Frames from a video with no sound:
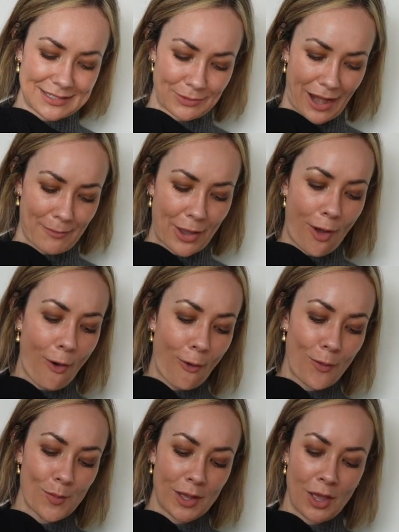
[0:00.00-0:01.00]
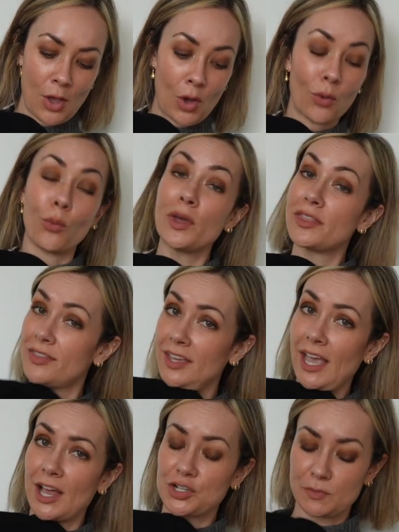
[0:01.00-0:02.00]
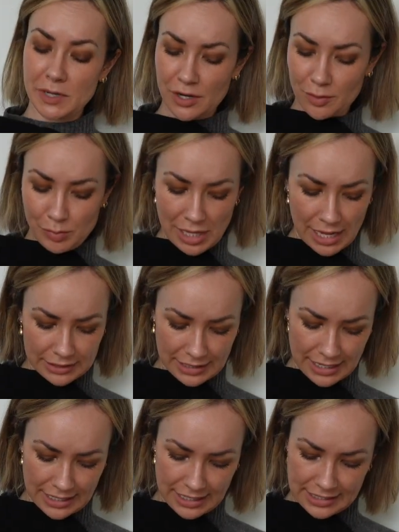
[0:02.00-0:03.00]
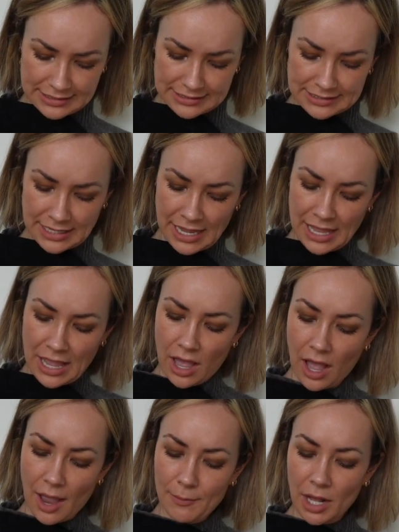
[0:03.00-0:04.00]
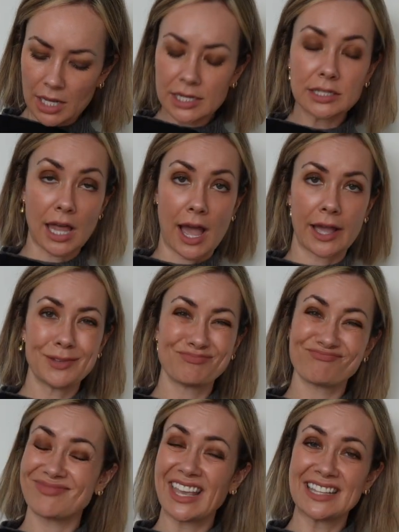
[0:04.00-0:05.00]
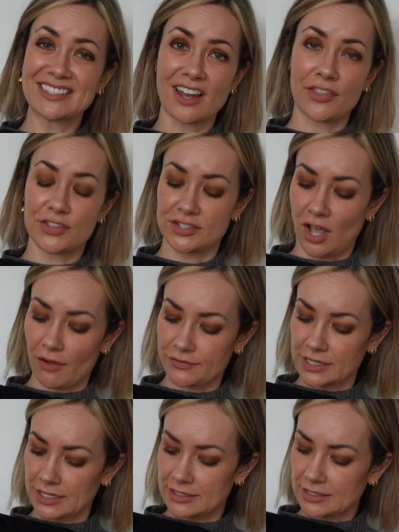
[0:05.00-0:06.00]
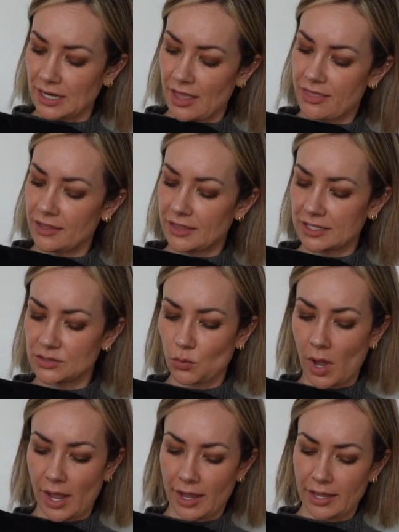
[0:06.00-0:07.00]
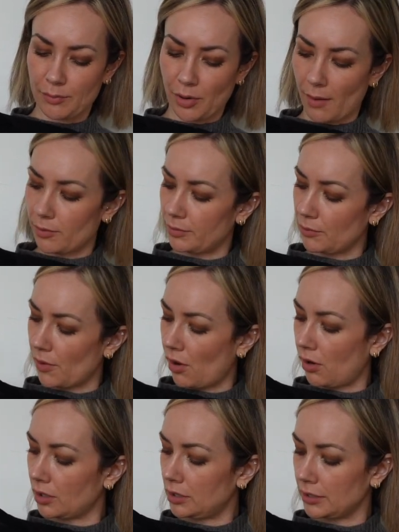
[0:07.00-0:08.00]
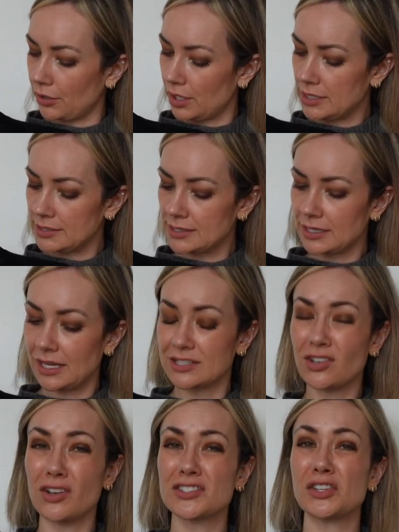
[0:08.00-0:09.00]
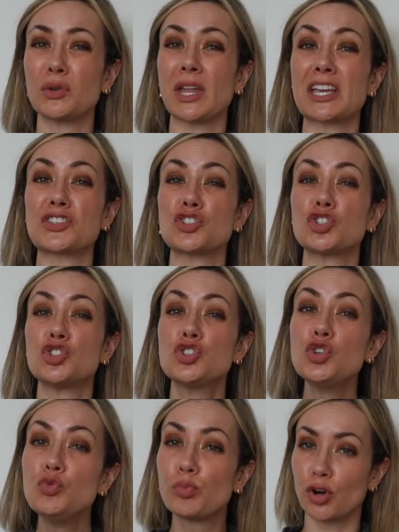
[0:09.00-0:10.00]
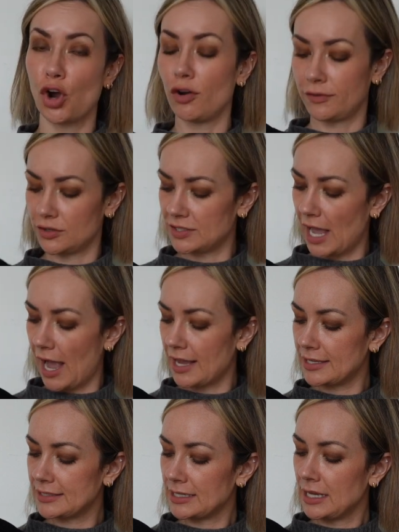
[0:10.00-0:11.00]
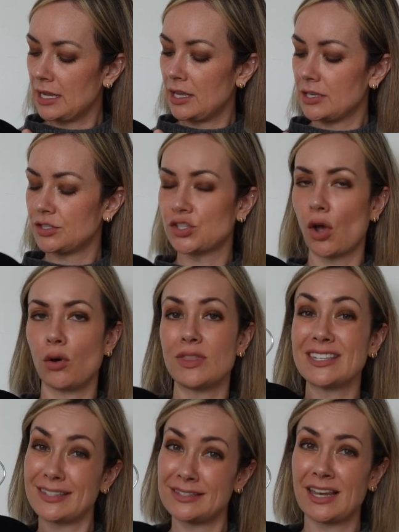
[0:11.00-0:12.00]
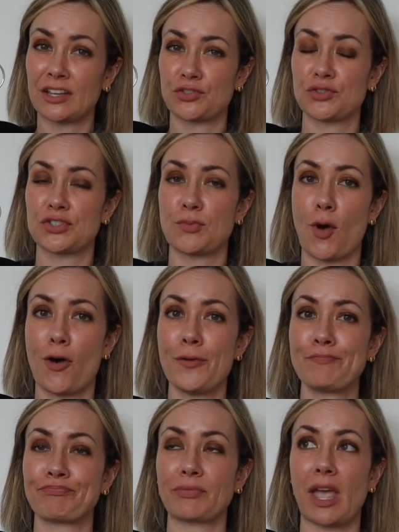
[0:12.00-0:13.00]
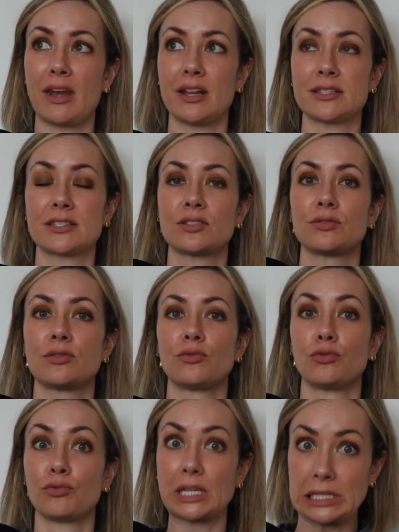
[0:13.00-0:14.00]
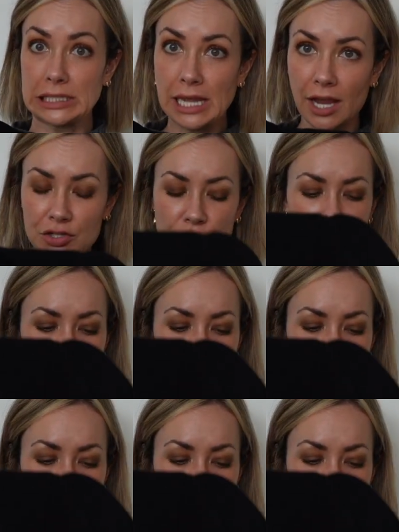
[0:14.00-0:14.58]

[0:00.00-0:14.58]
when I'm at home with the cashmere black leggings. I'm not gonna lie, it's not the softest. I think that's why it probably went on clearance. It's also like super oversized. So this is an extra small, and it's really extra